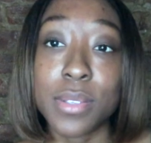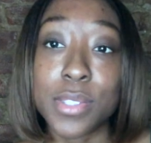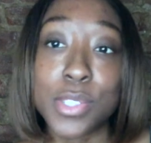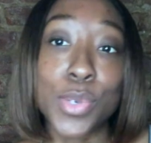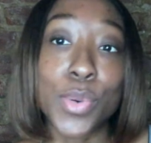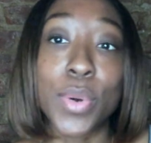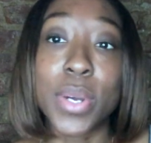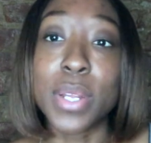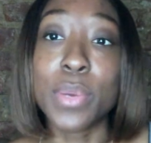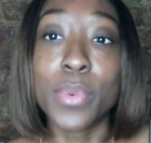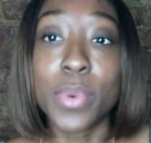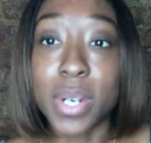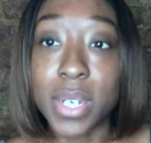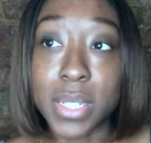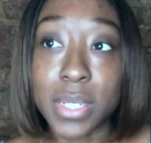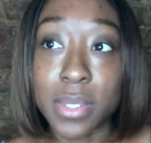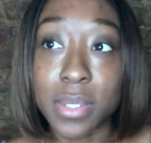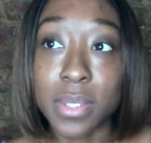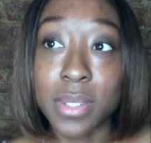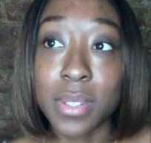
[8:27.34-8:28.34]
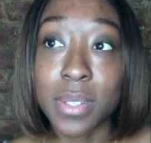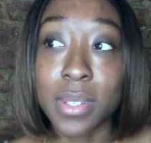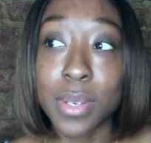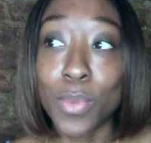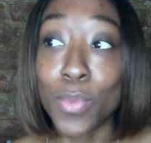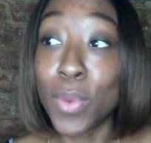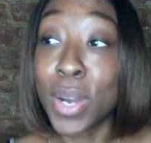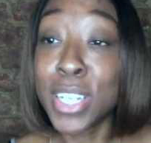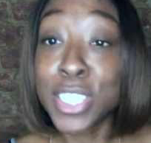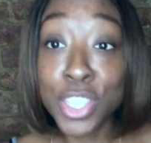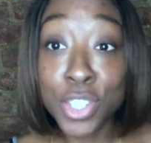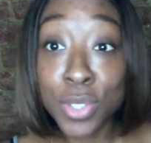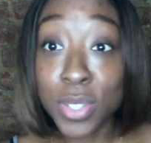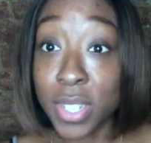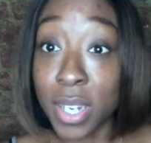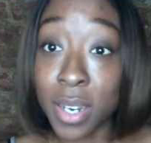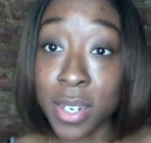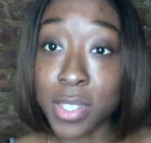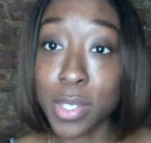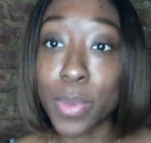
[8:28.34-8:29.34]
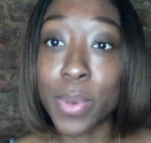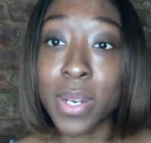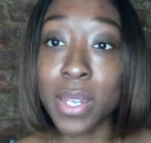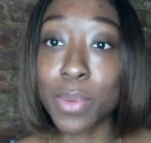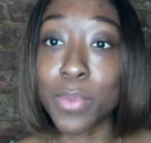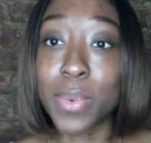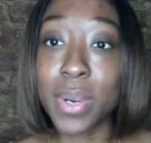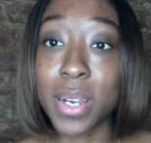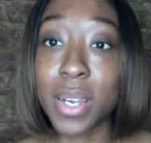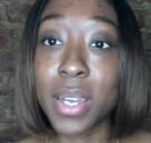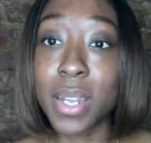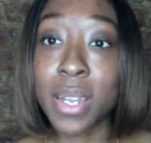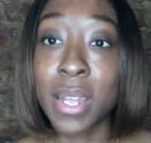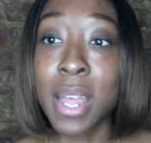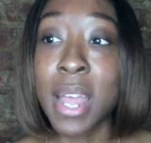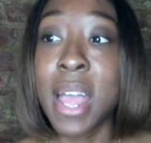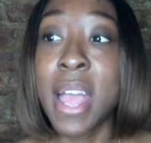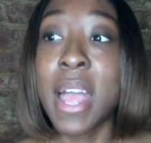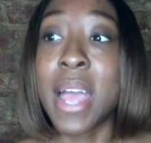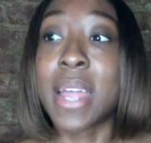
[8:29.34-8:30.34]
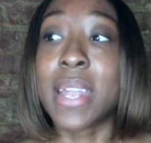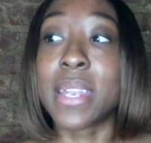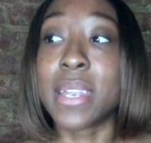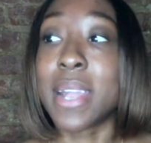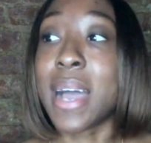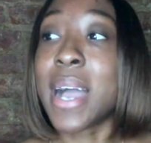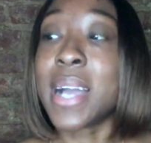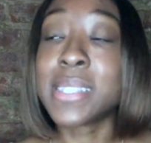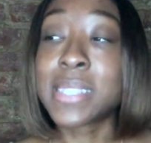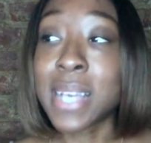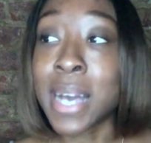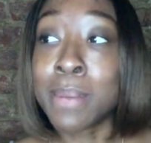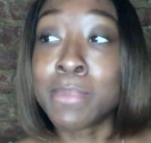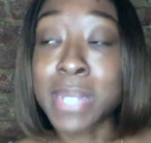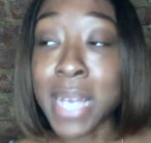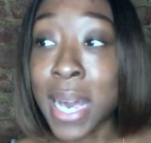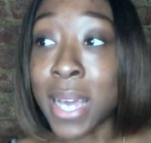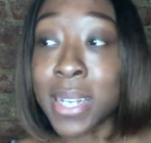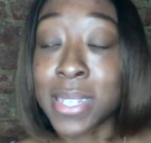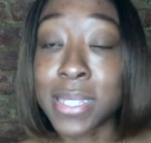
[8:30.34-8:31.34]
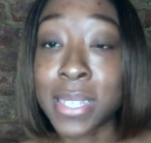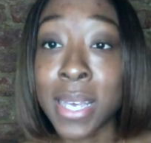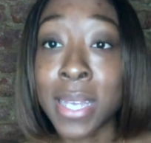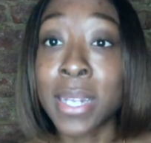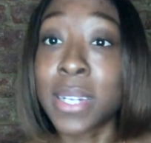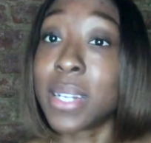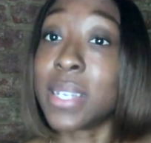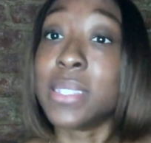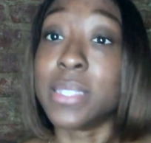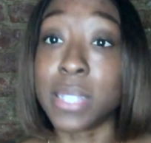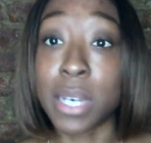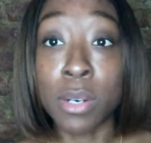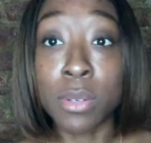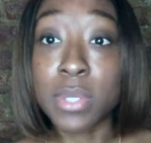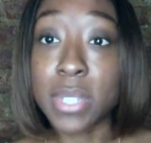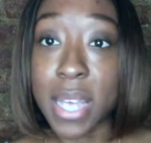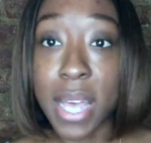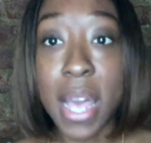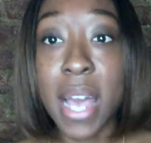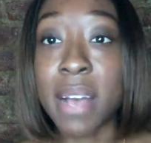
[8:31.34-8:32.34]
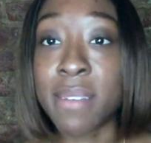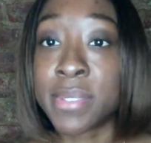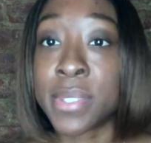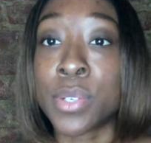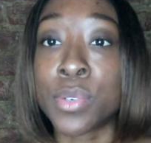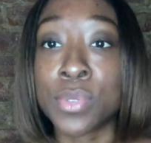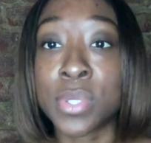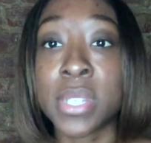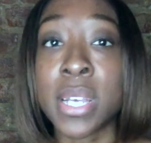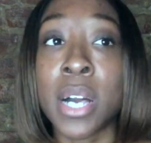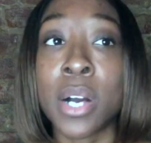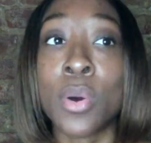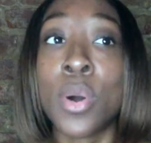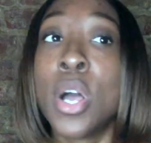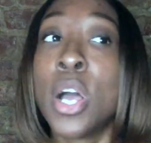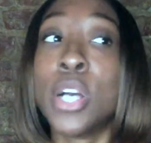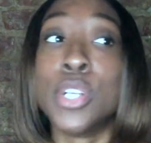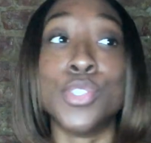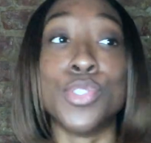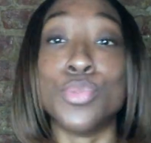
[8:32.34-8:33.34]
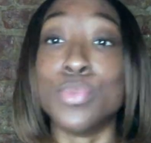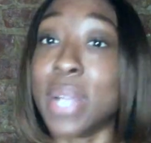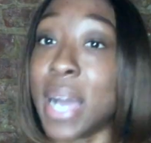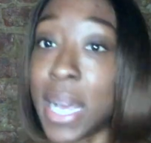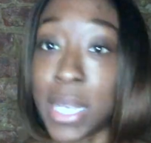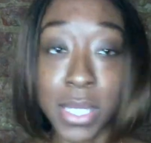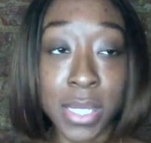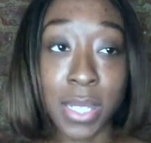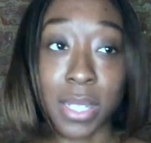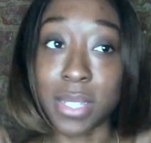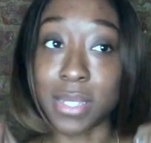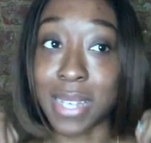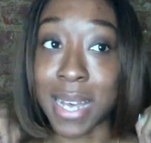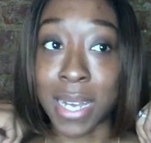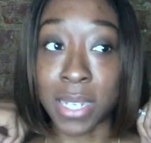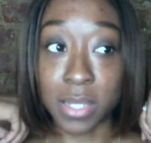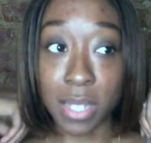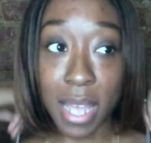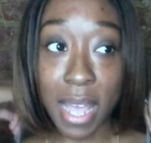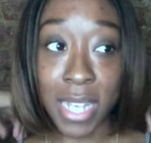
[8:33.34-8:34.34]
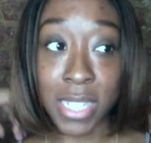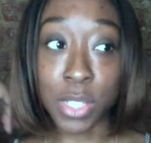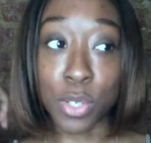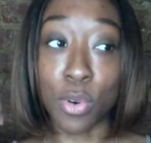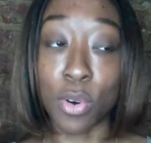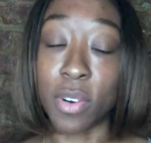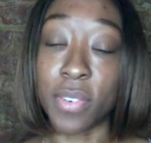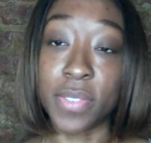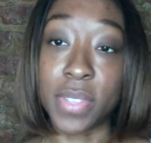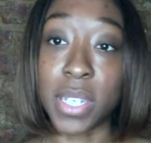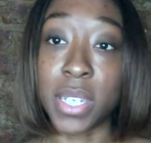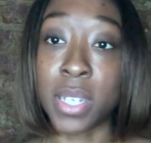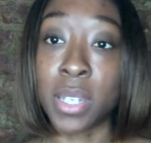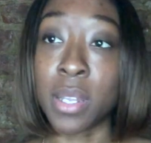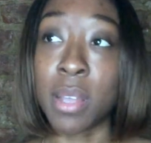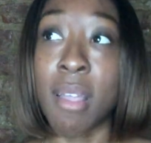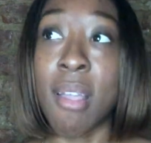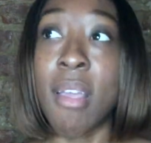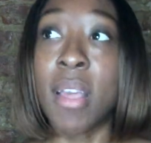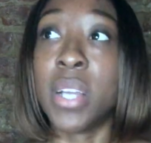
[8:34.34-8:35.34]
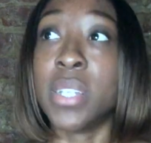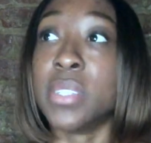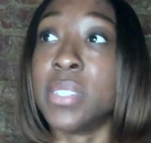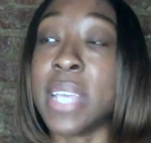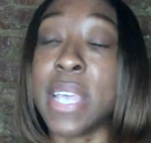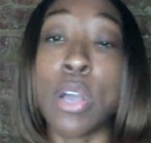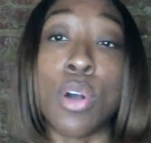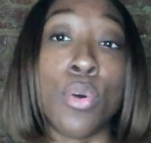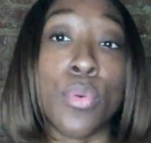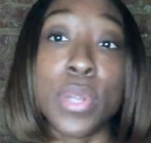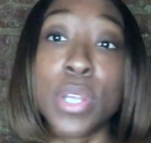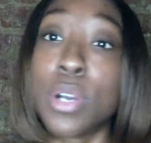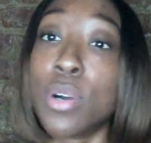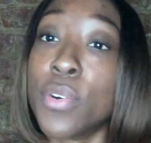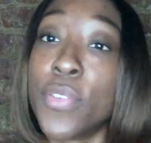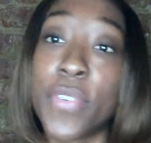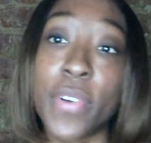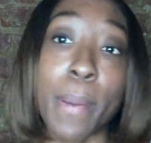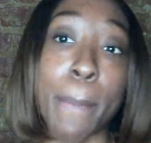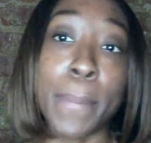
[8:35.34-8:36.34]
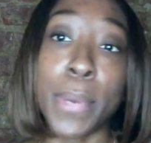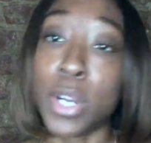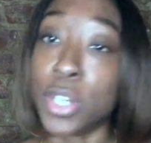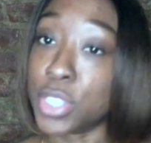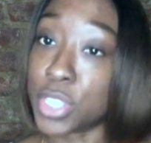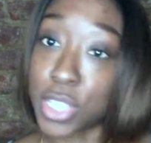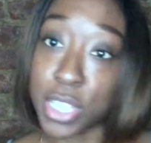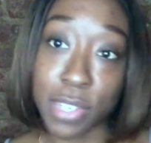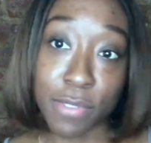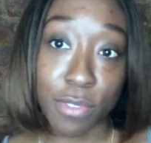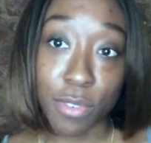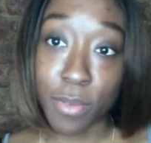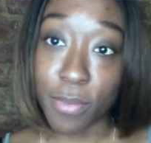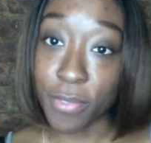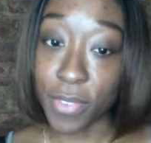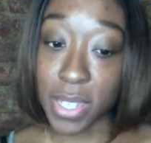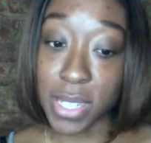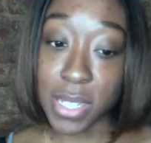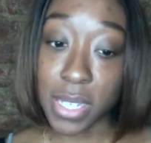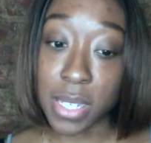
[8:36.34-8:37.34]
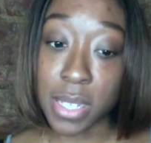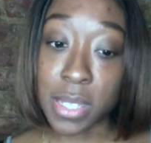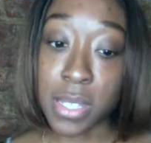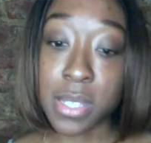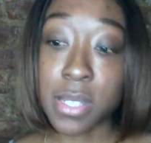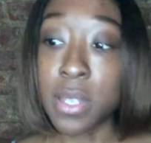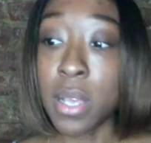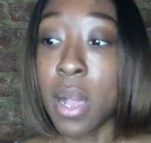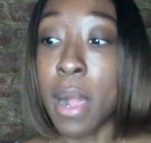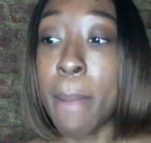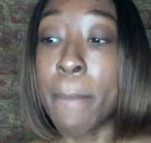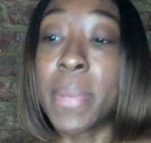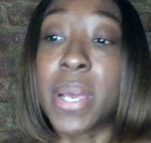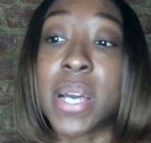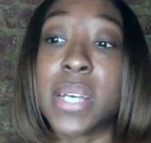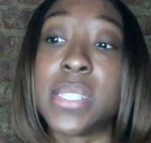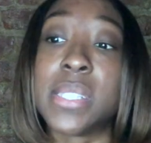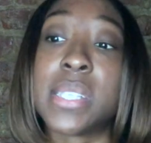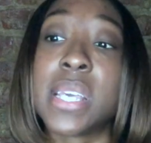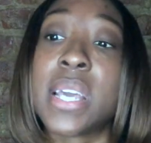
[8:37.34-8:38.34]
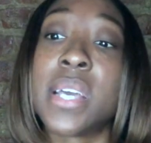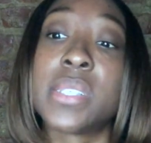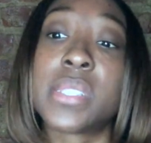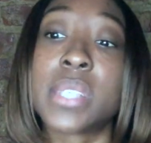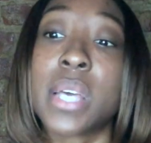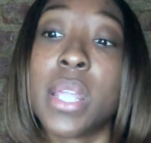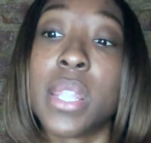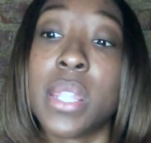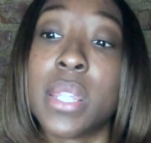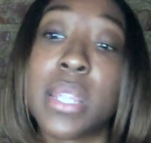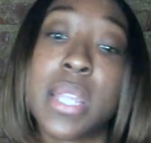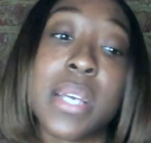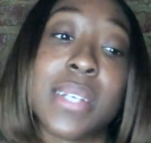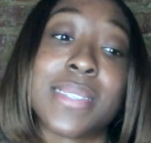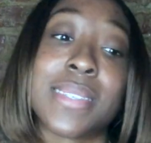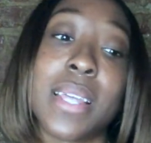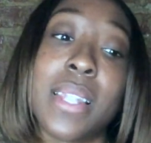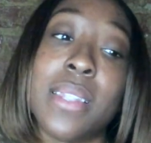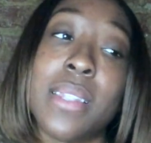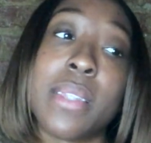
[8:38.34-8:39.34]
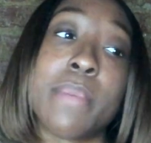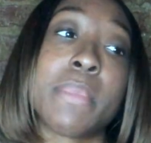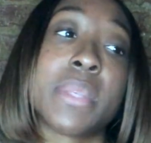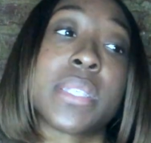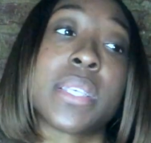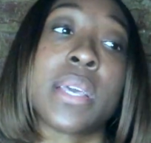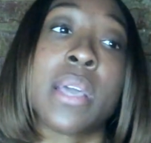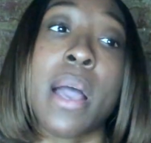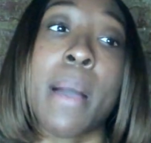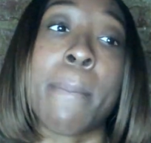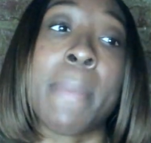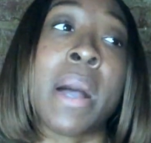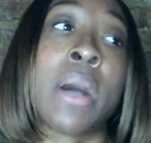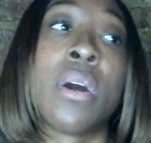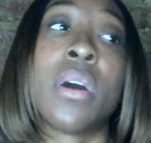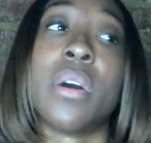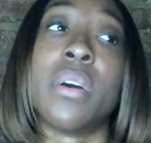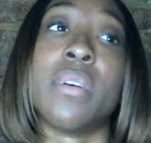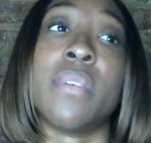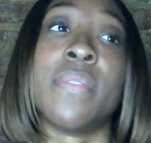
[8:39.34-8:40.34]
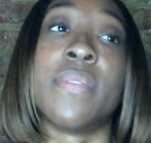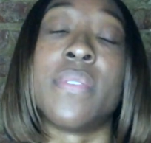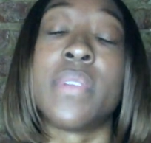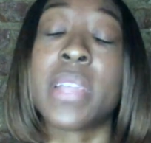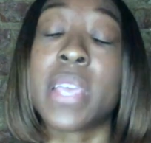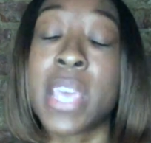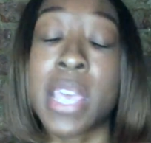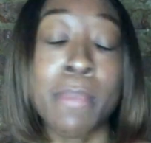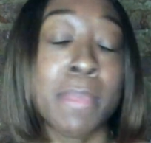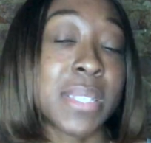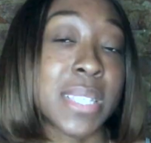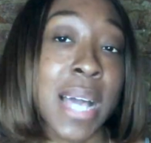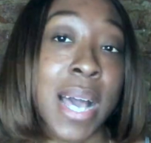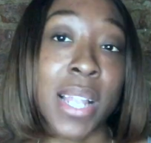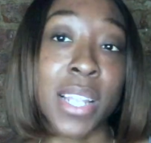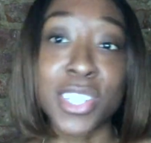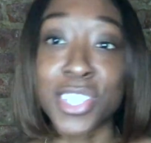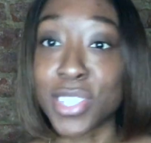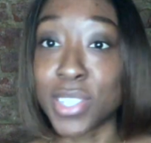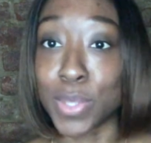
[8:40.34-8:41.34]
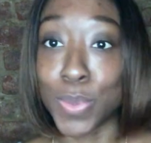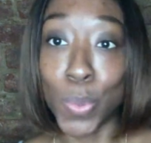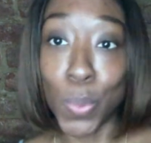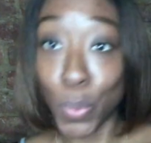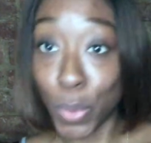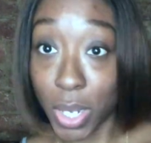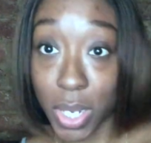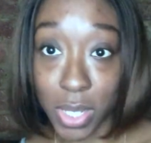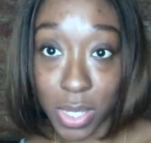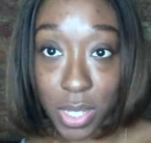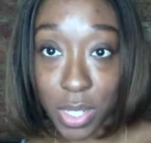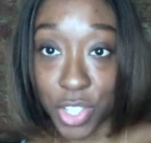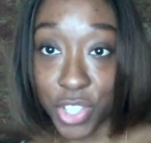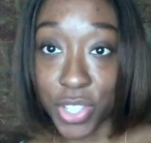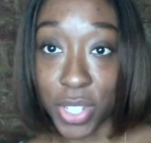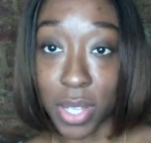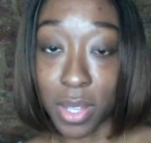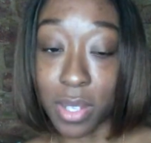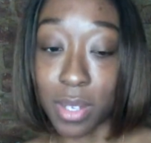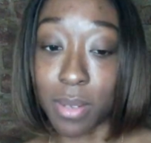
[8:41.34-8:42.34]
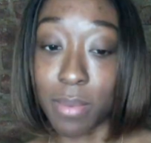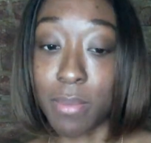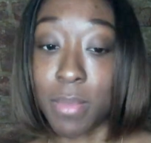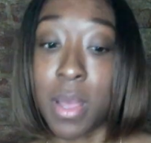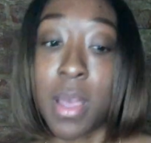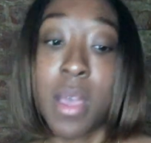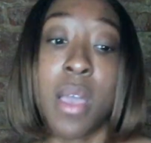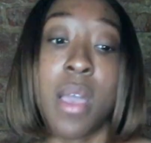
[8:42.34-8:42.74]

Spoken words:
21. Once you turn 21, 9 times out of 10, an adult that has sickle cell do not see the doctor as often. They only go for emergency room visits because there's a limited amount of hematologists willing to treat them.